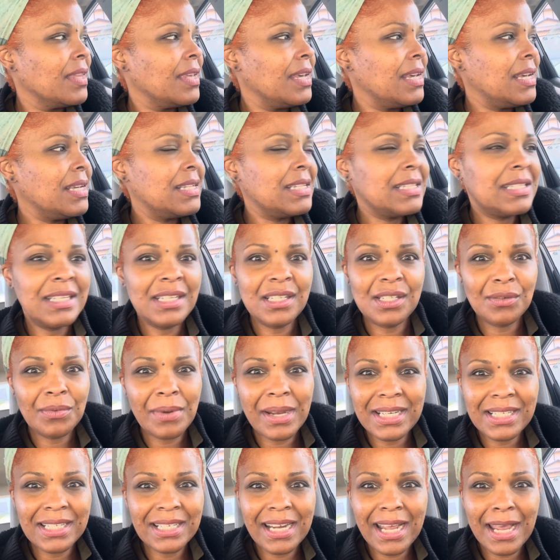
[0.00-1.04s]
The
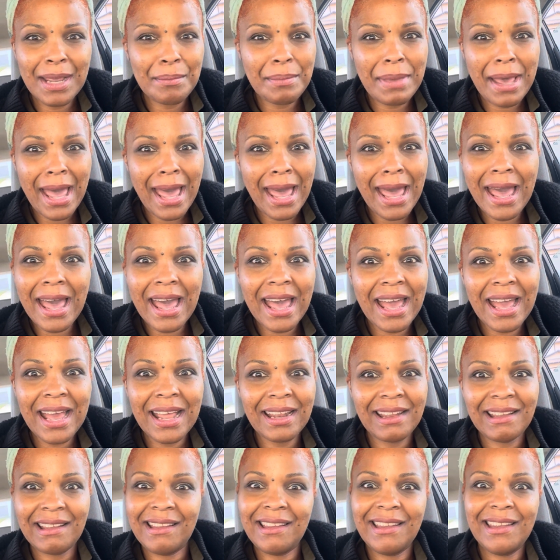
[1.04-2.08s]
situation ain't bad.
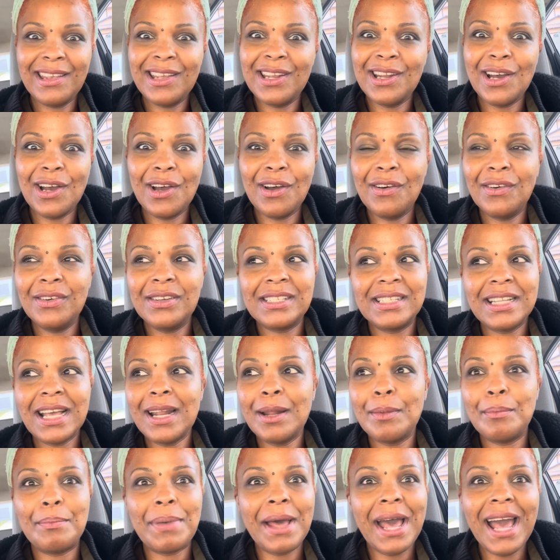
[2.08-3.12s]
You know, it's not
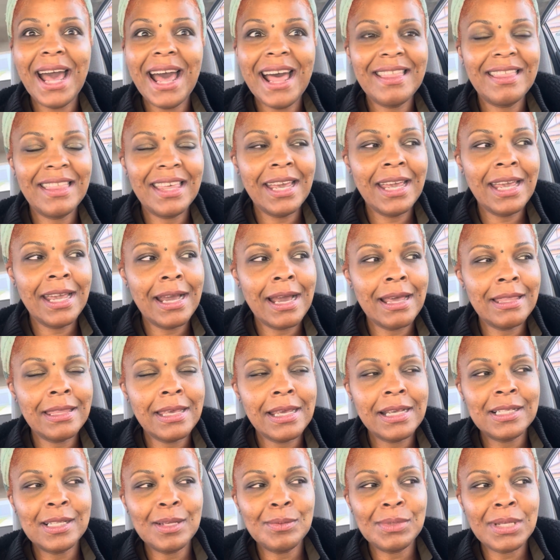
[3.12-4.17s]
a bad thing. I
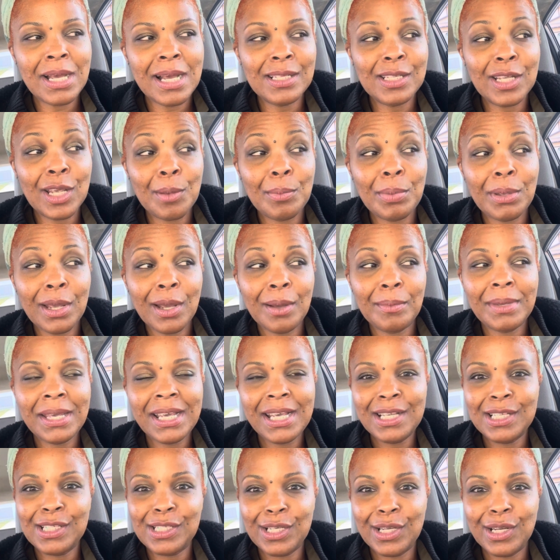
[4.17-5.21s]
think sometimes it can become
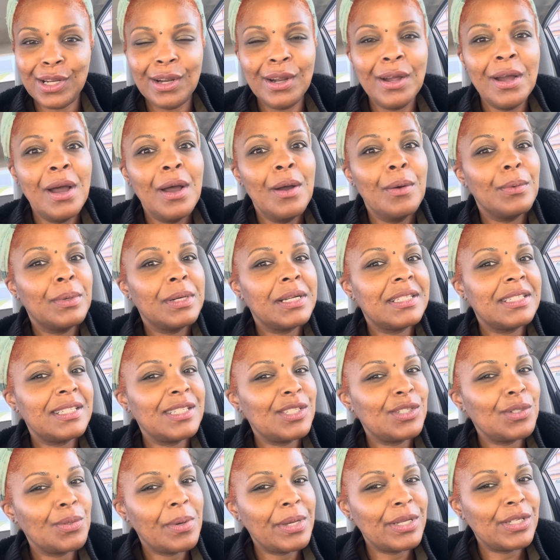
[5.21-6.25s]
easier when a
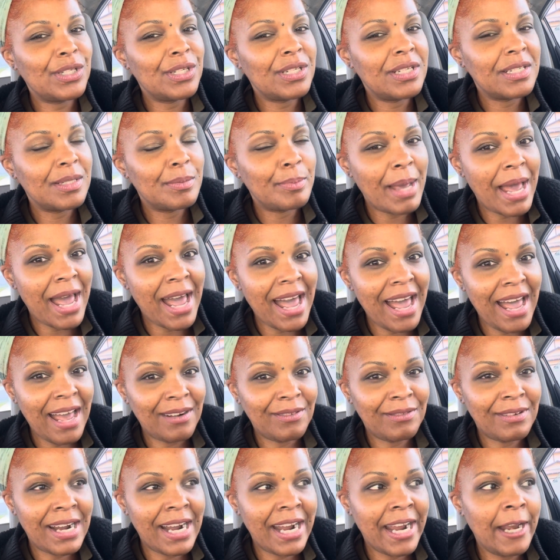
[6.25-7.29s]
situation is bad,
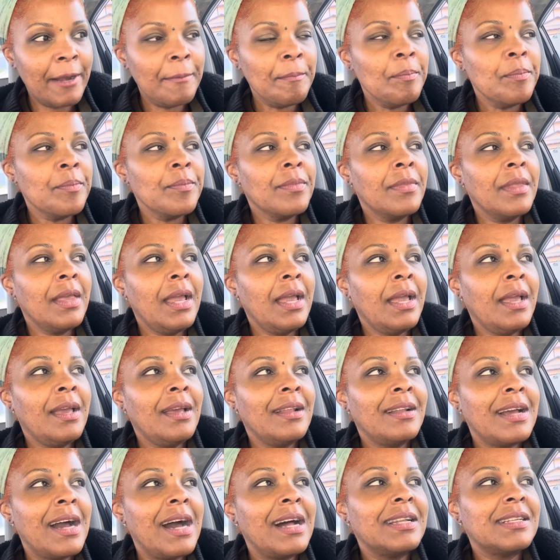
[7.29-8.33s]
right?
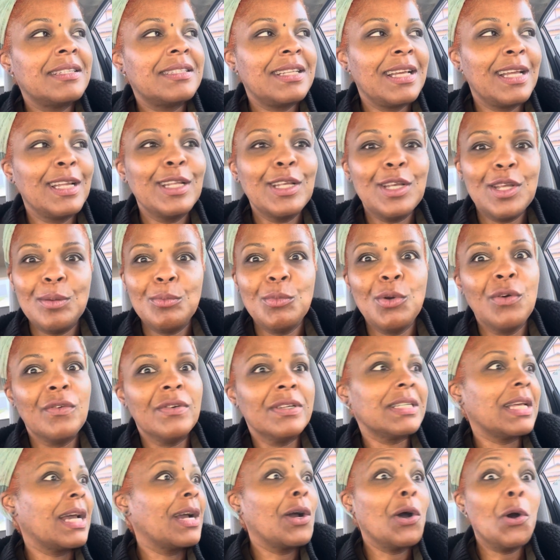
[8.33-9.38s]
And God is telling you to move.
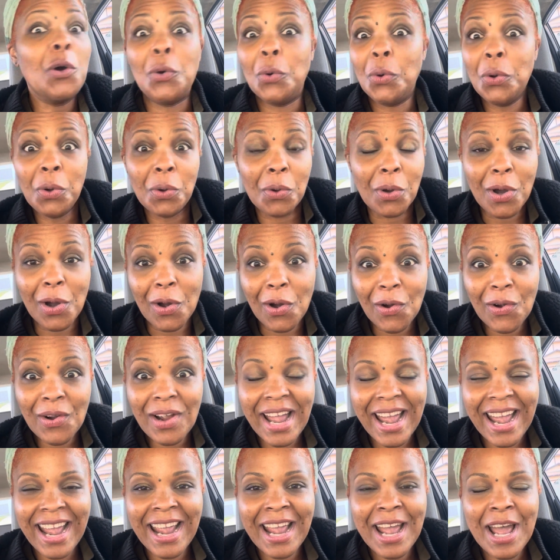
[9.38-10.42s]
It's like, oh, whew,
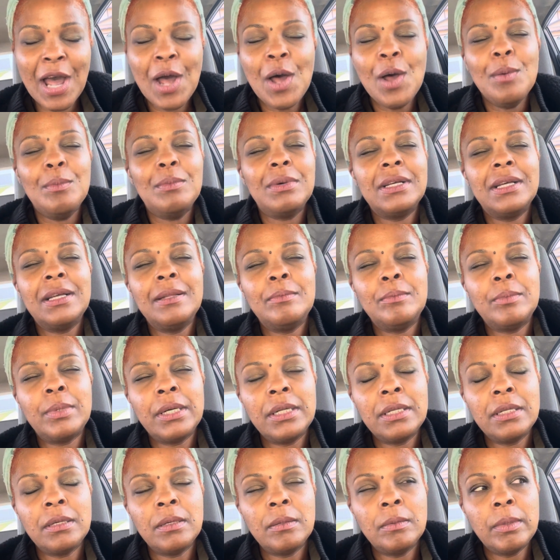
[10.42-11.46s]
okay. But
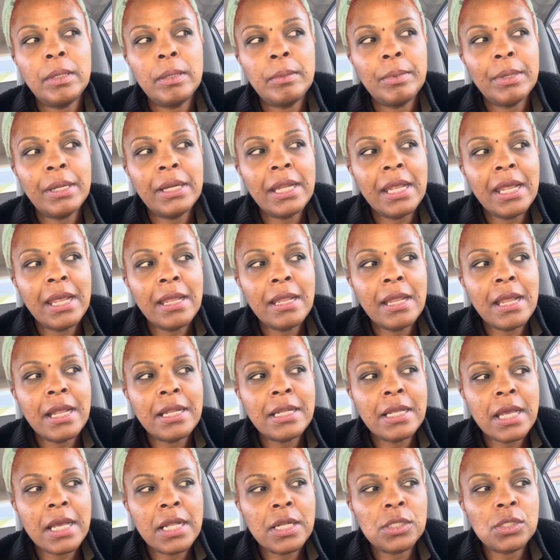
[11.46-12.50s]
it
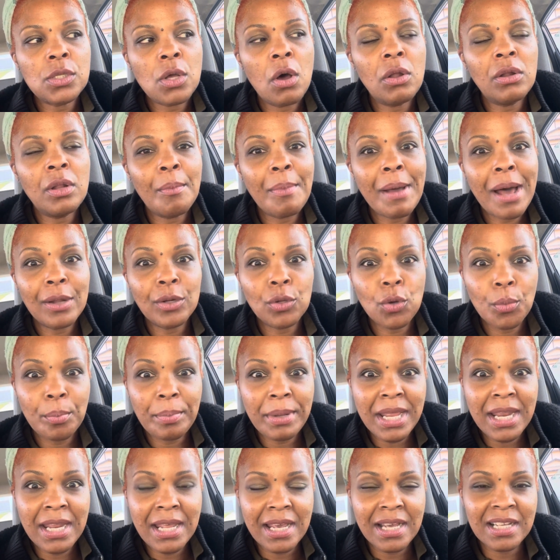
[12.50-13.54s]
is all about
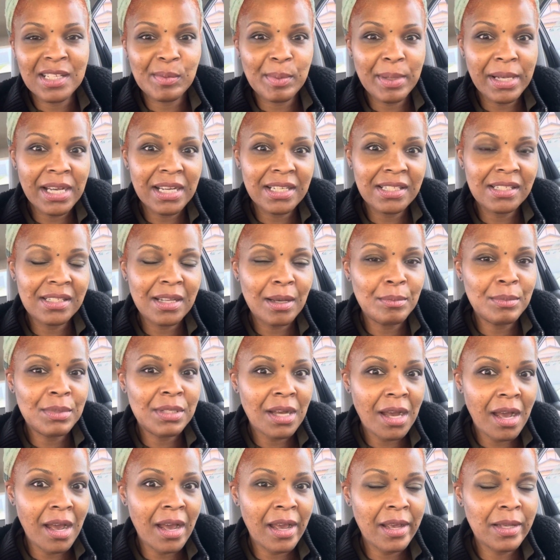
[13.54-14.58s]
obedience, because
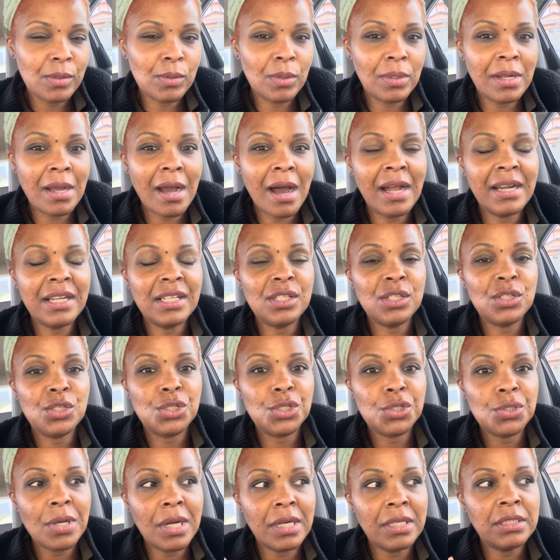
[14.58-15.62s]
sometimes when God is
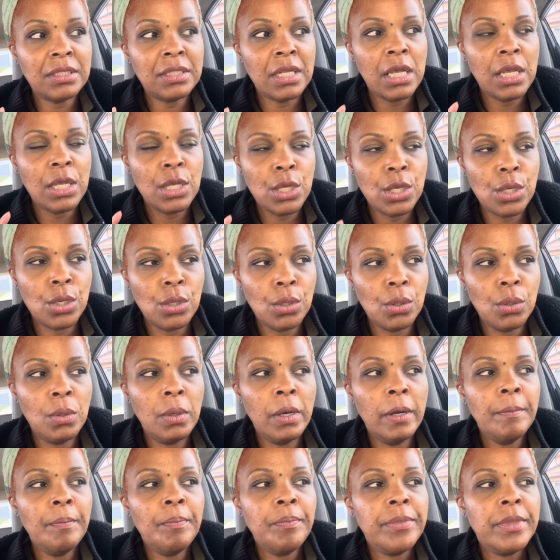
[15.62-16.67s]
instructing you
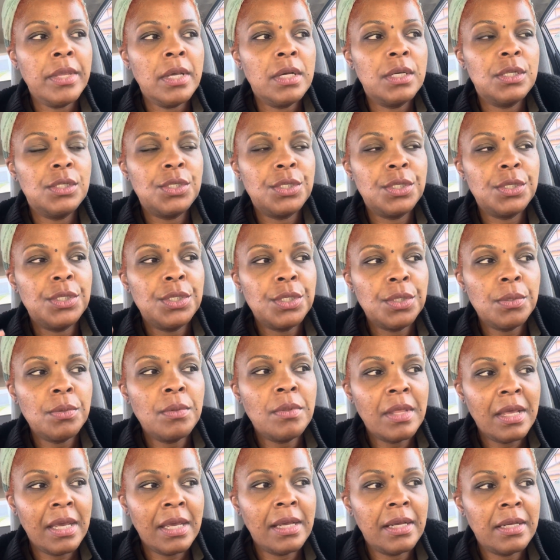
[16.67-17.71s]
to do
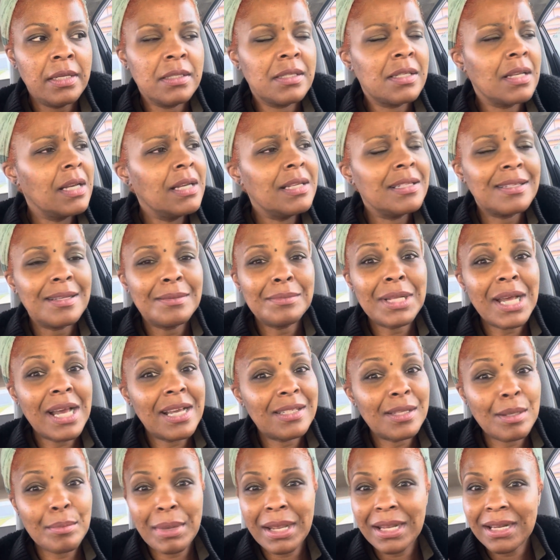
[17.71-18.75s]
things,
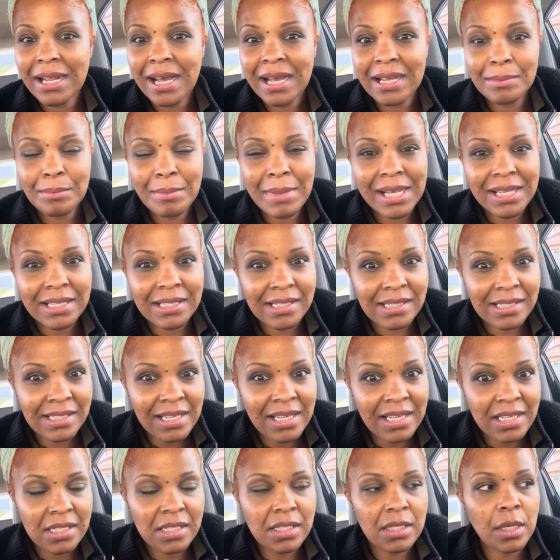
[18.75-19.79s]
sometimes it may not make
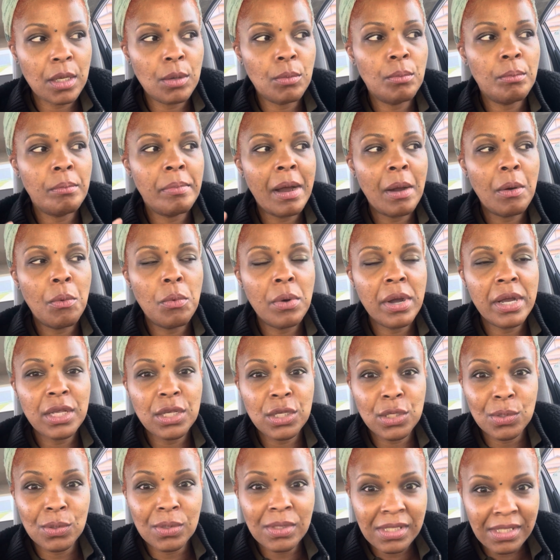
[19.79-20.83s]
sense in by what
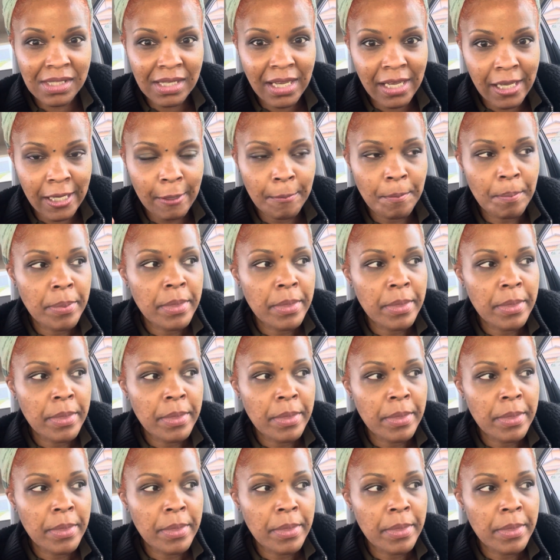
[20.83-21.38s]
you see.